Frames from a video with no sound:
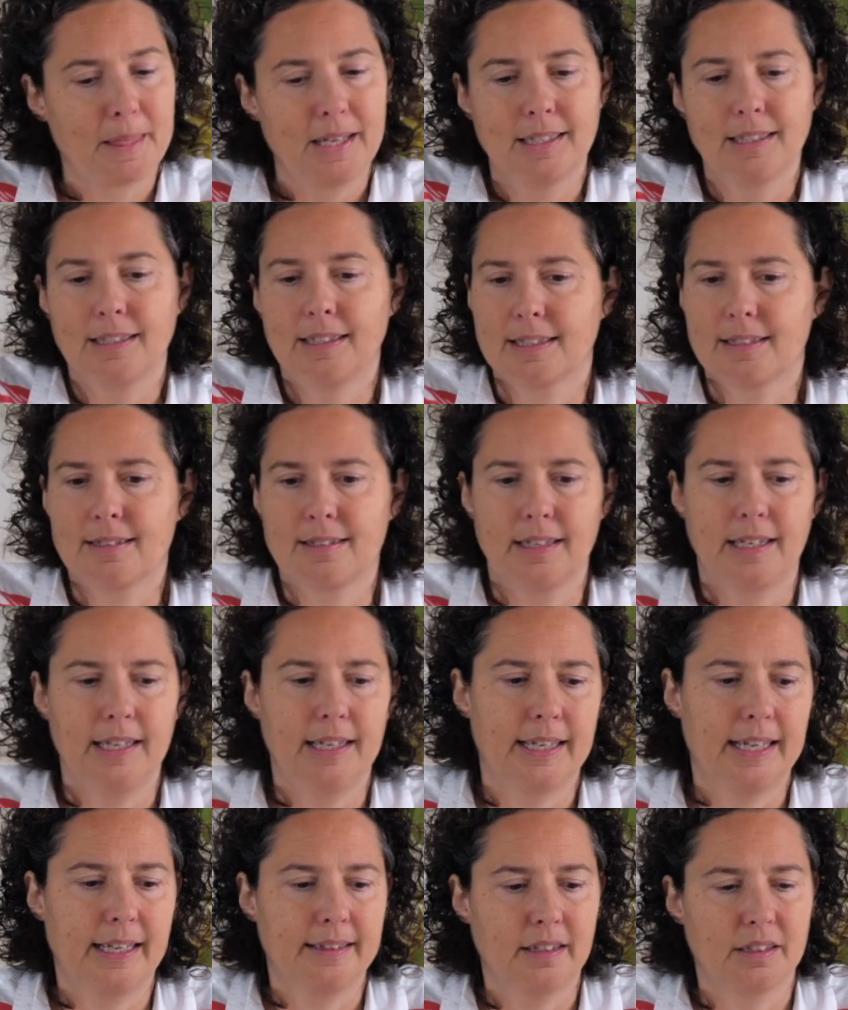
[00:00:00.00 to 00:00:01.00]
Let's say
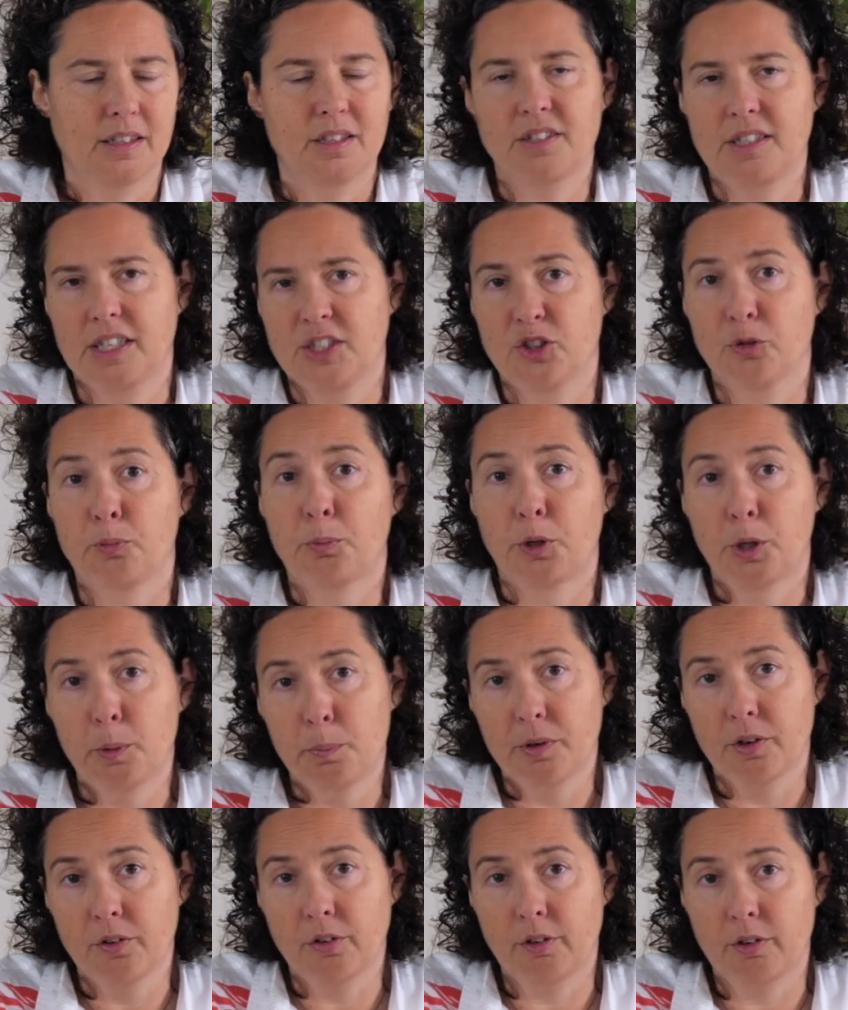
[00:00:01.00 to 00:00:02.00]
again that a sense of
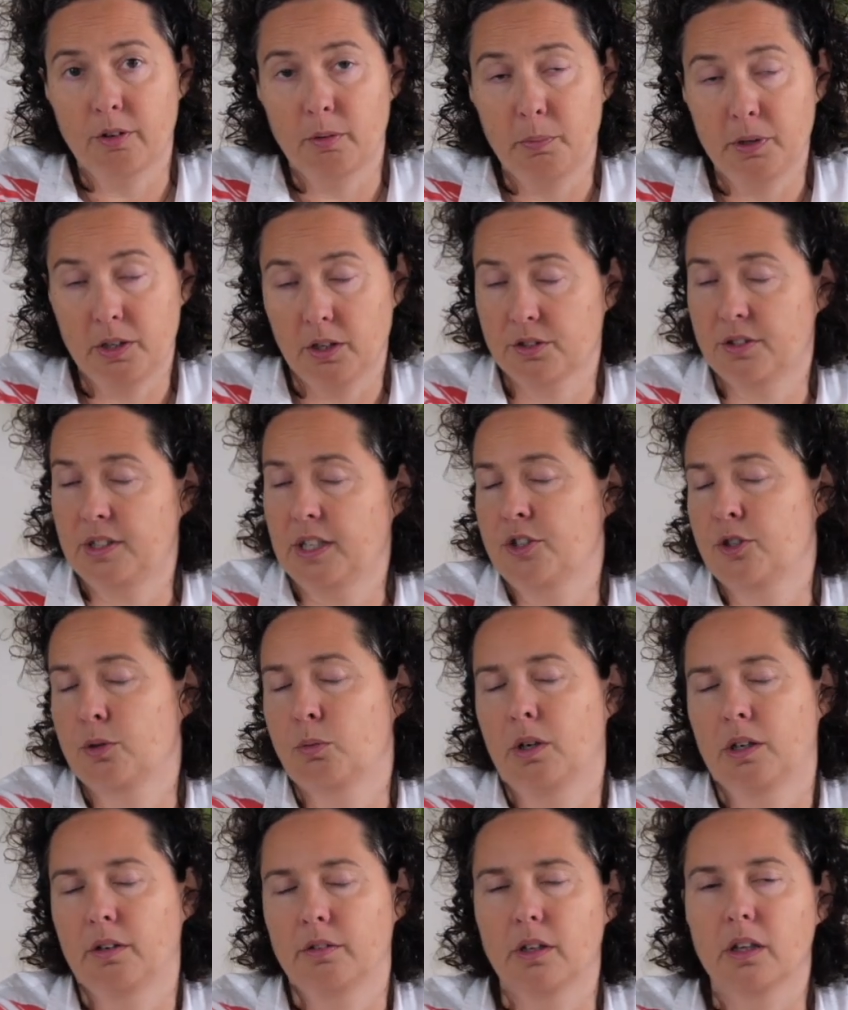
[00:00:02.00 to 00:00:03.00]
purpose, because that's
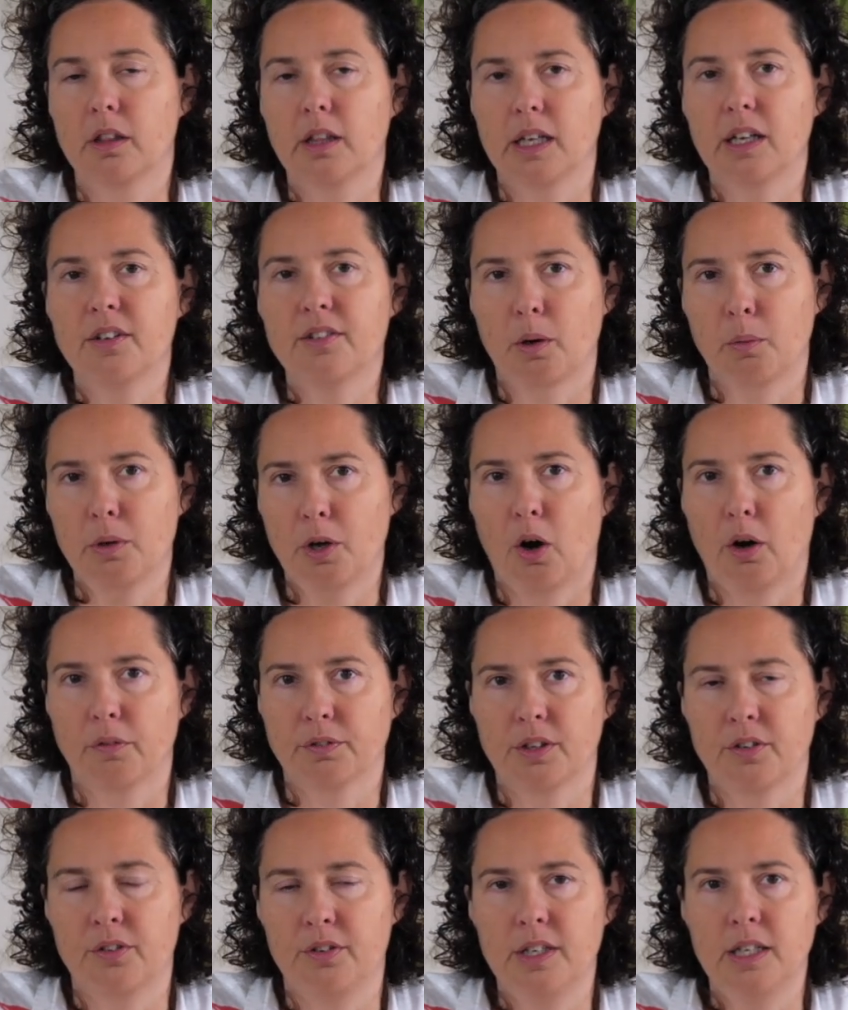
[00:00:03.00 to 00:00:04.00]
one of the things that we
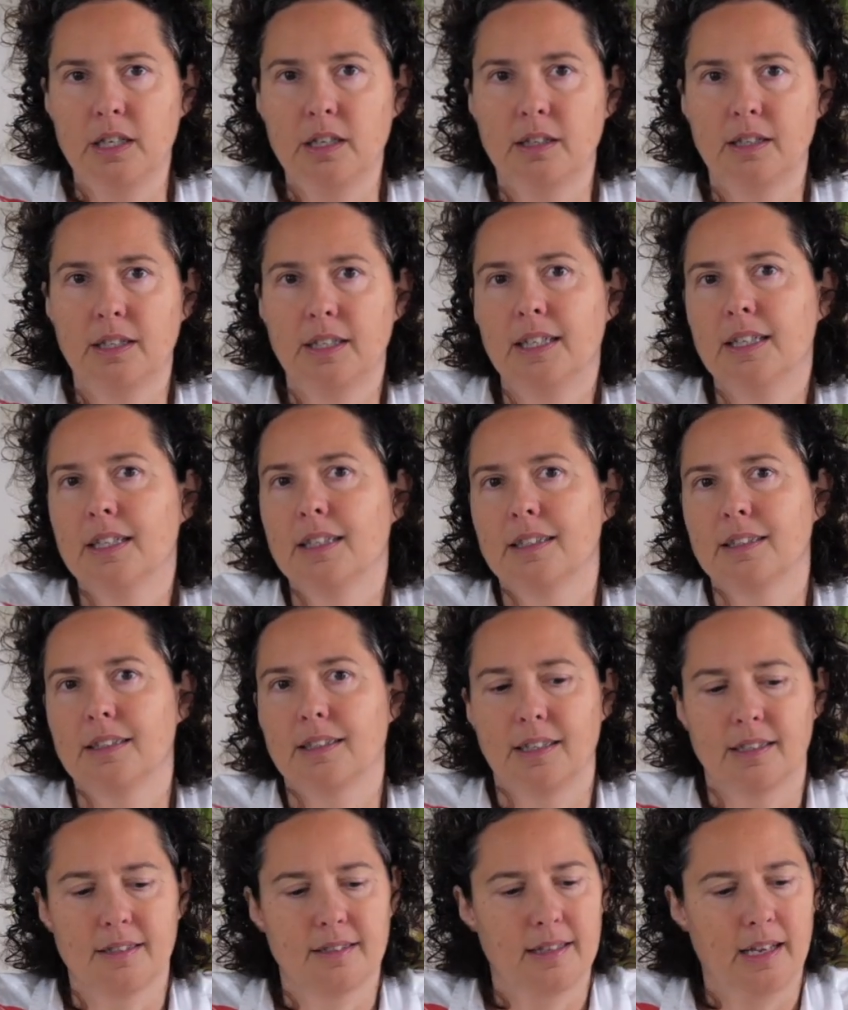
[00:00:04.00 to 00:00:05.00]
often see,
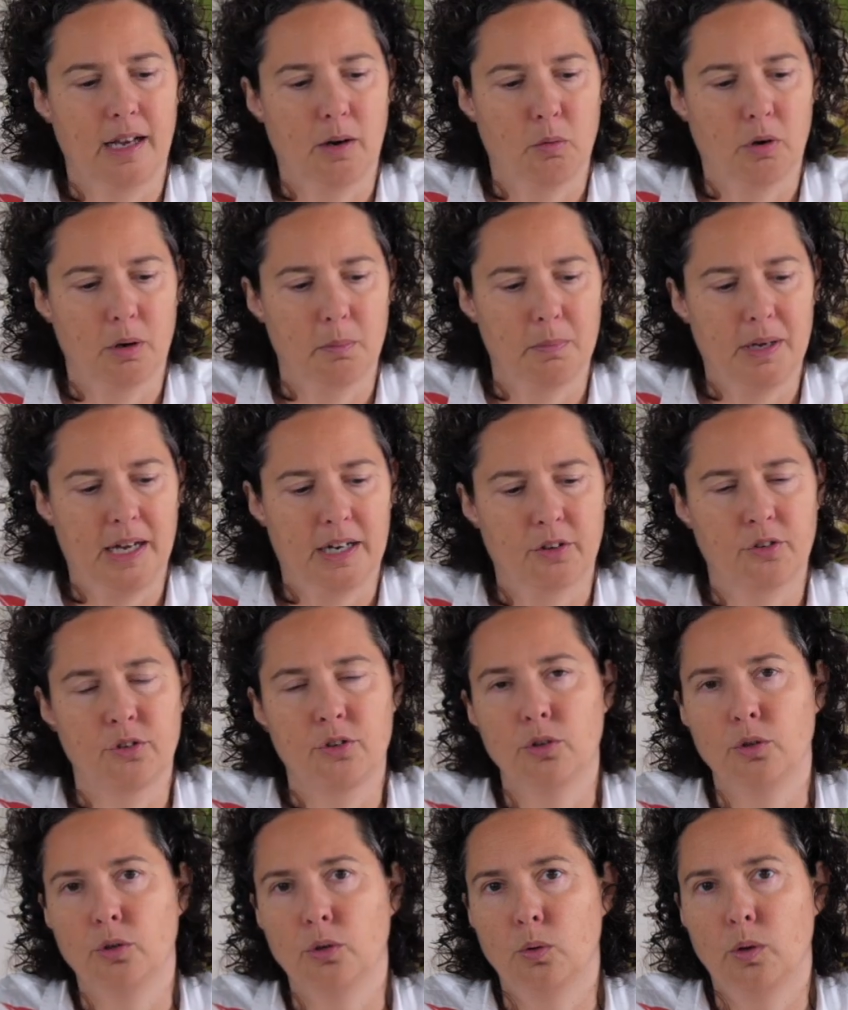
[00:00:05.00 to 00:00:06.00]
is that what matters
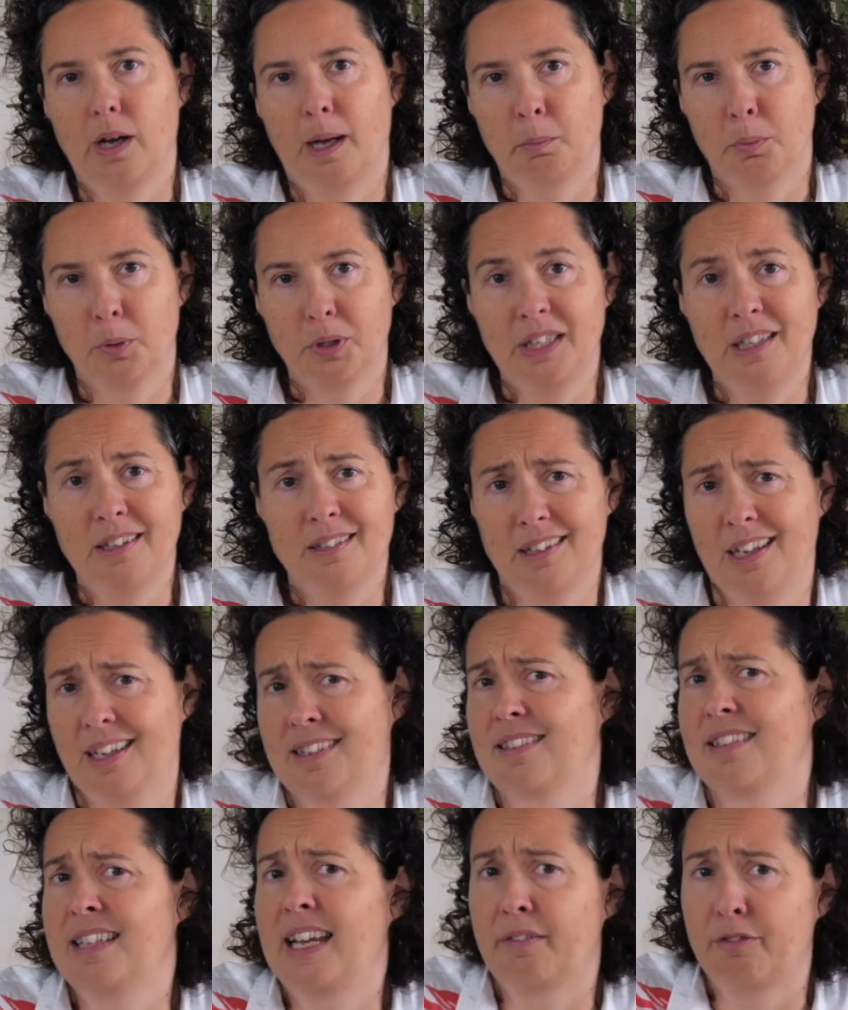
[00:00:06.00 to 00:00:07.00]
to employees,
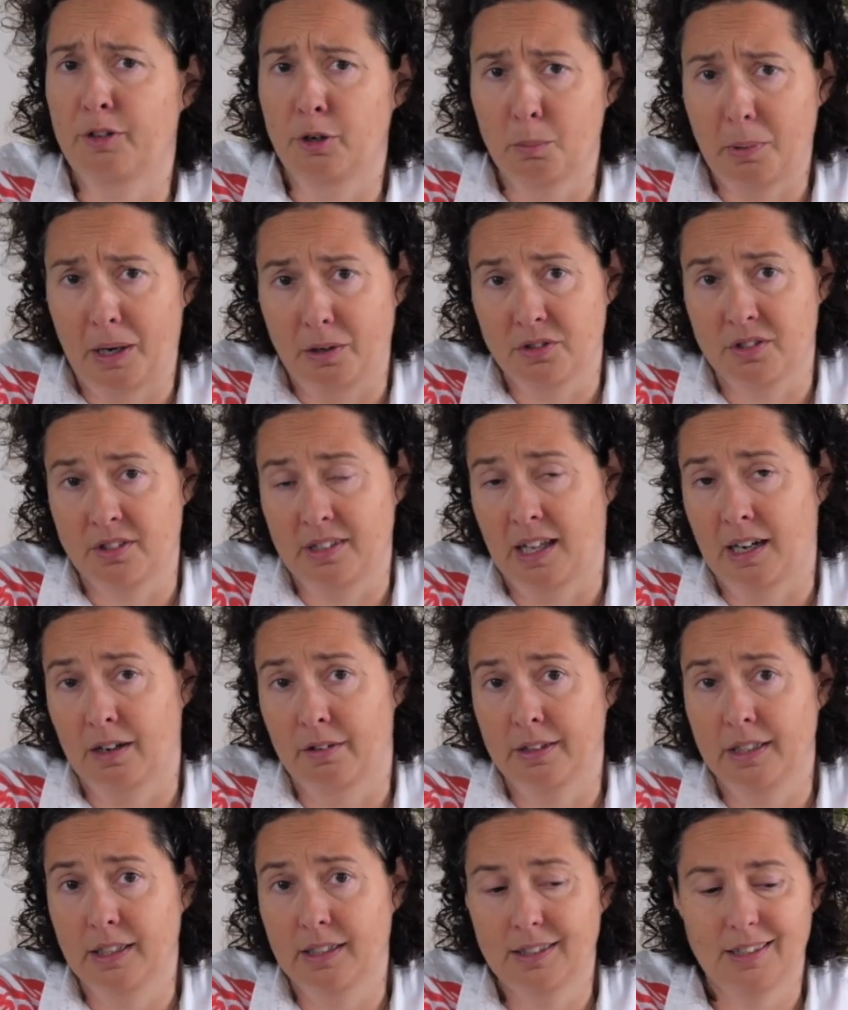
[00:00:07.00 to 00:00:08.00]
it's never about
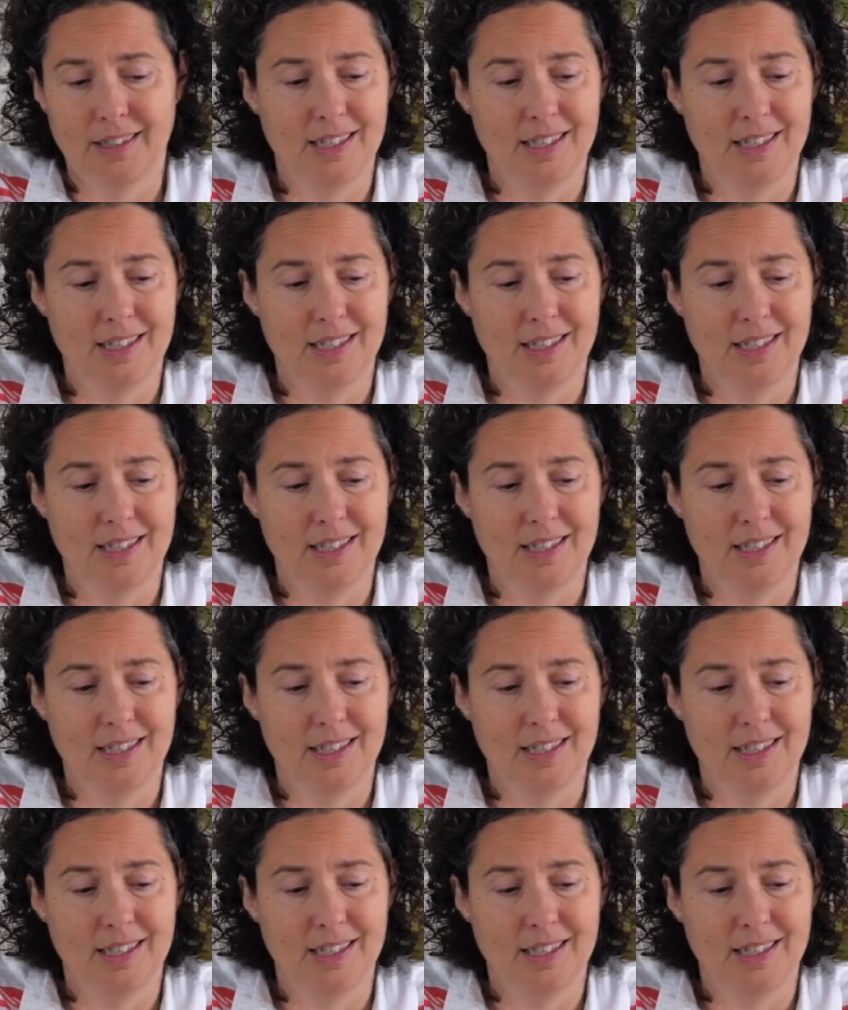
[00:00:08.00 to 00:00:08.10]
salary.